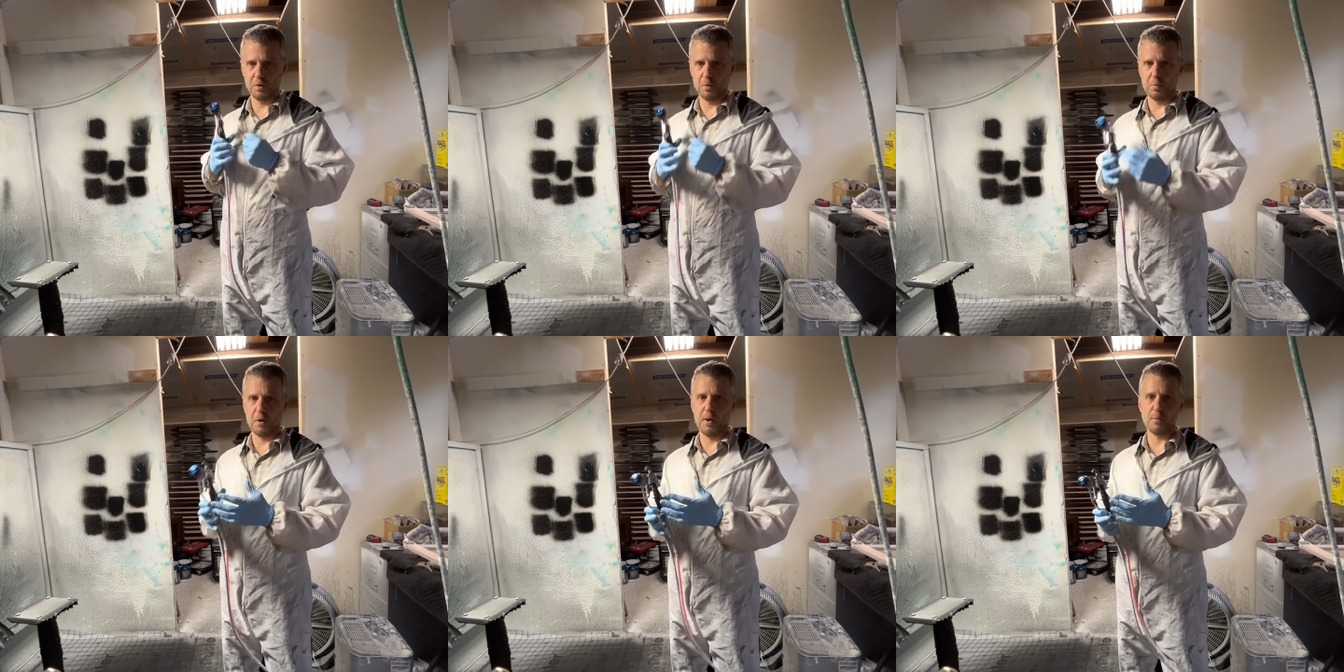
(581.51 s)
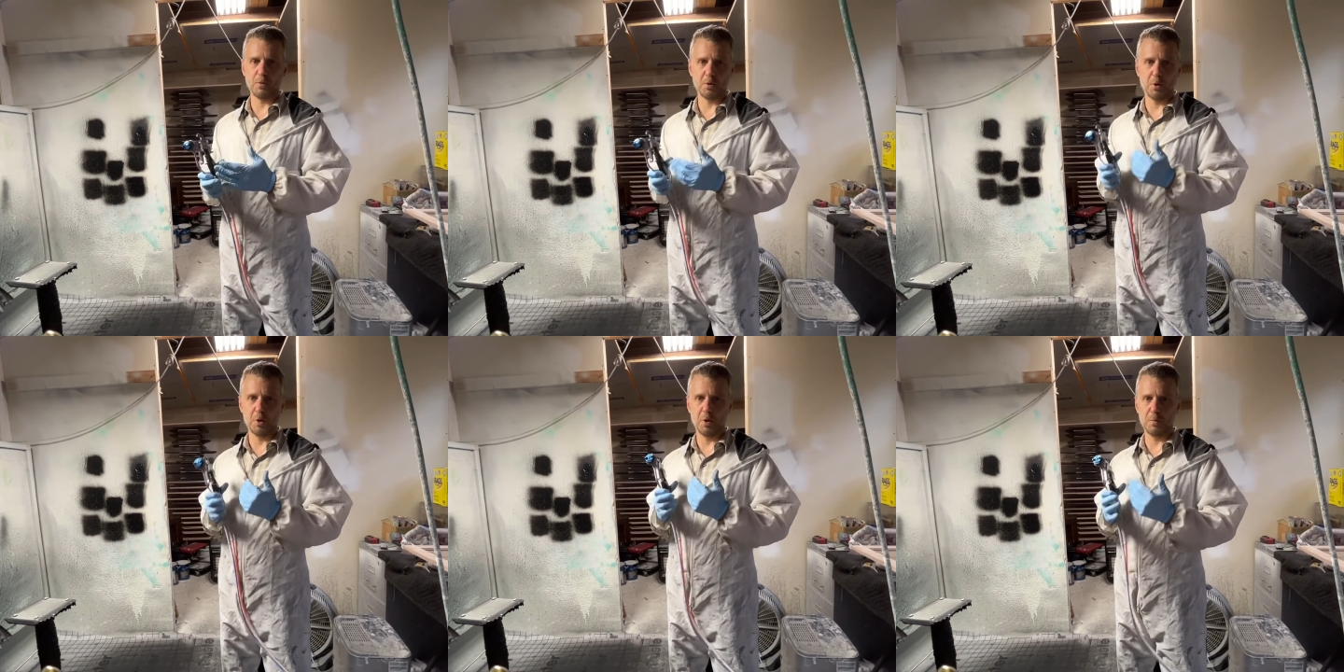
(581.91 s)
primer is
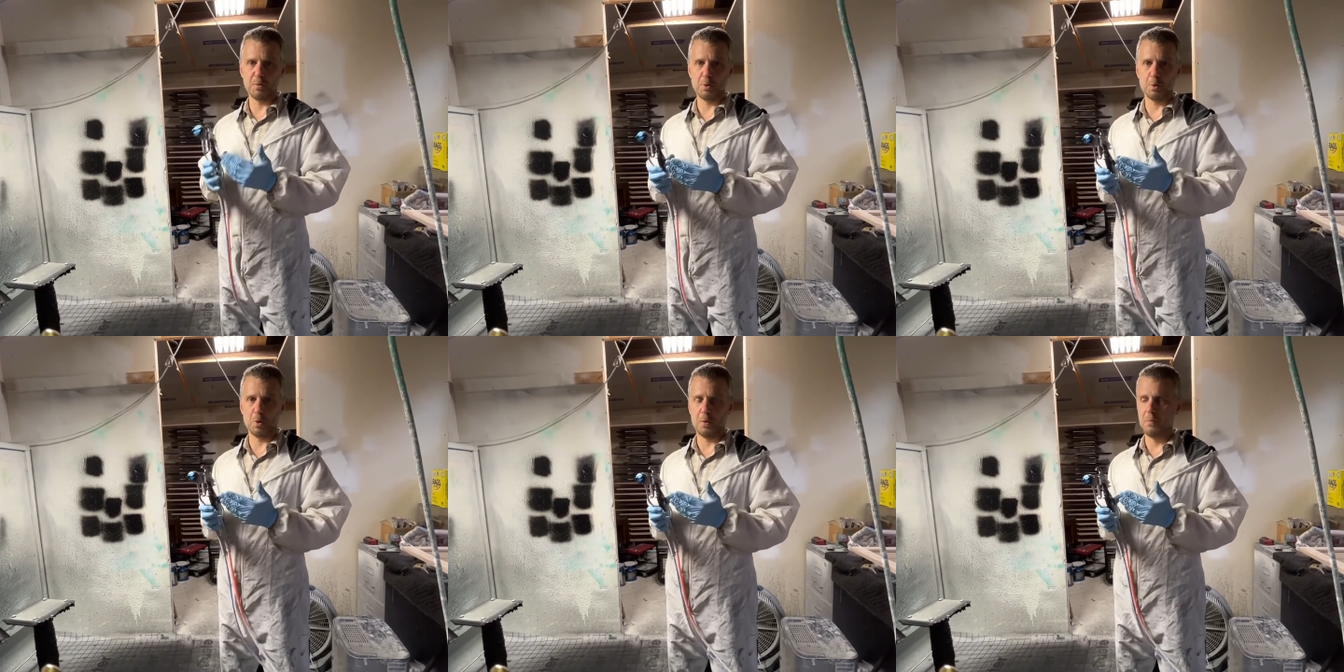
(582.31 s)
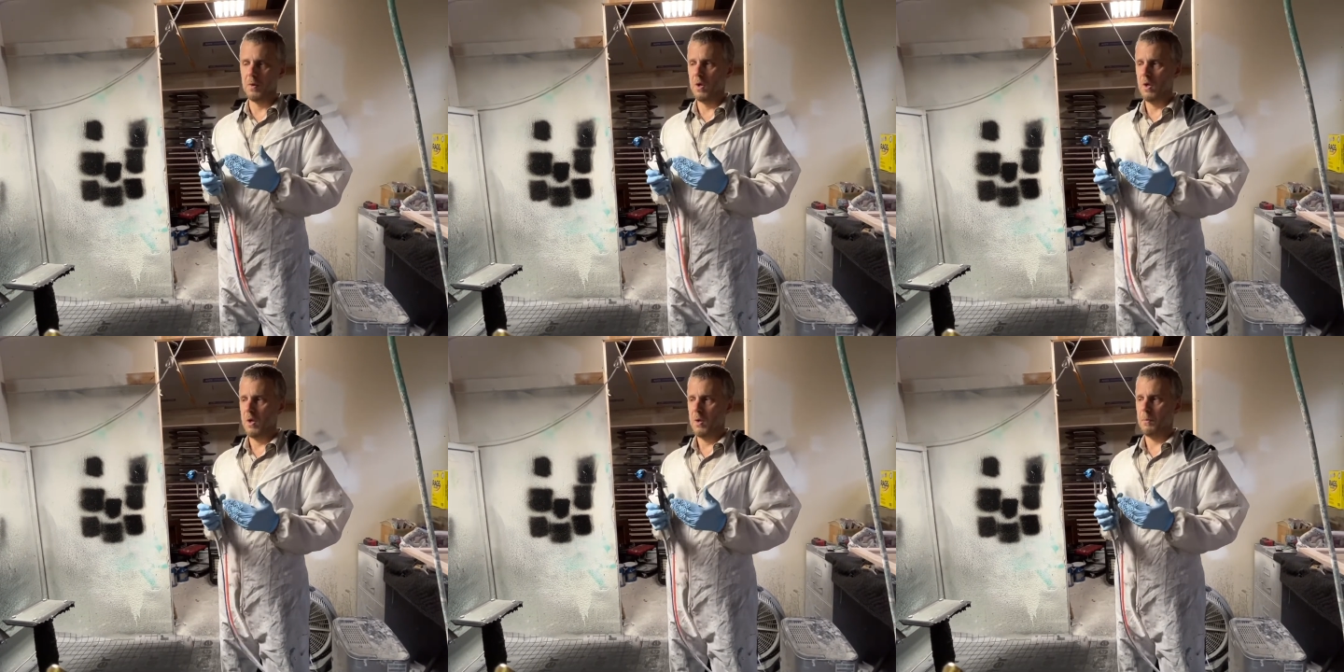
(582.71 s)
going to absorb.
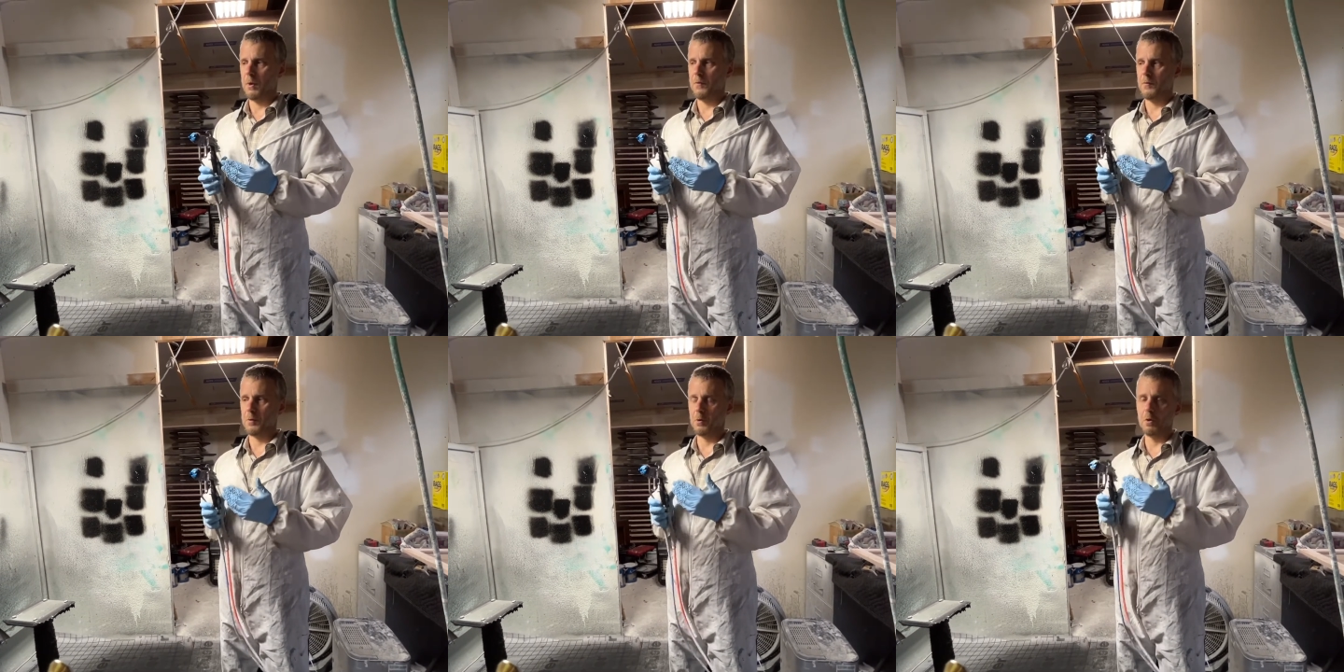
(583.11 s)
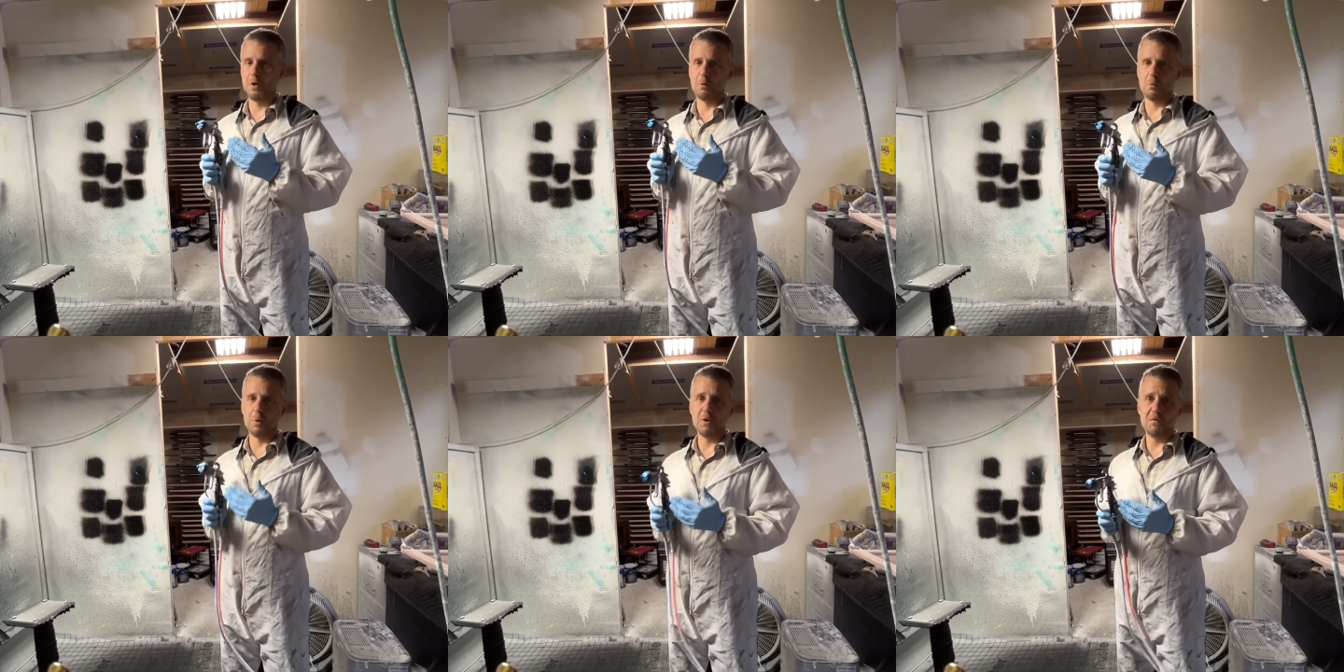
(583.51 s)
But if you're doing a
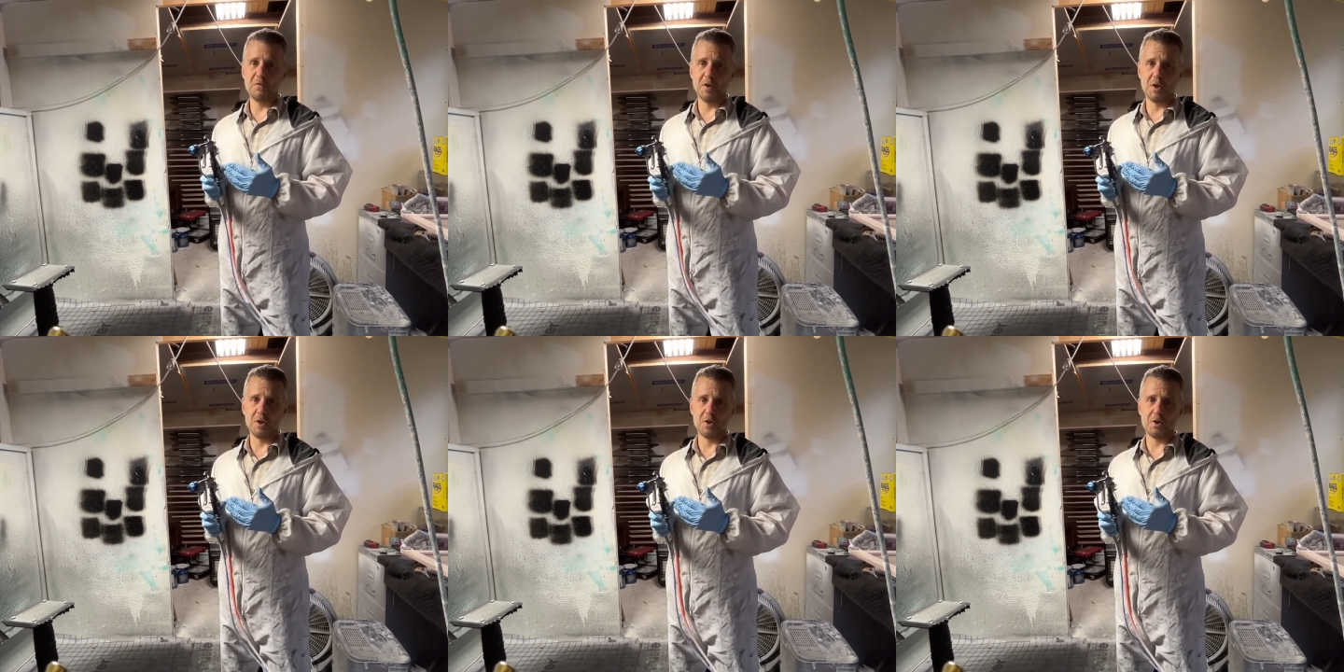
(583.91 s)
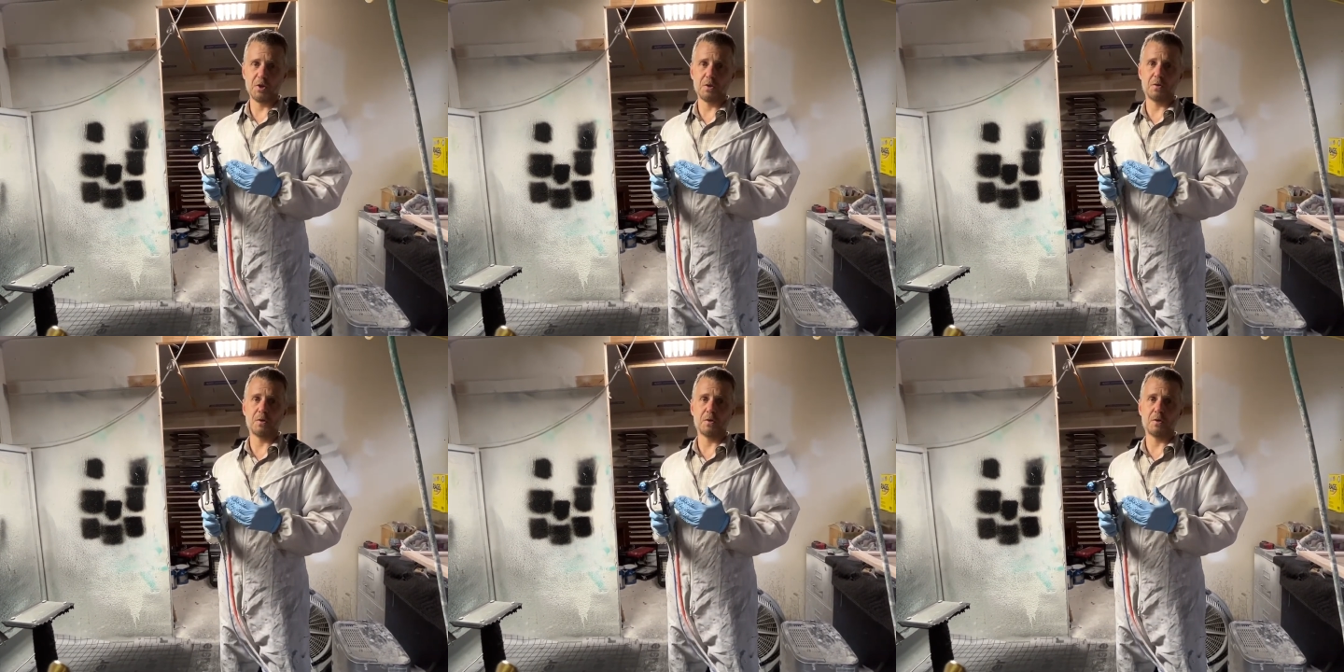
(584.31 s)
refinish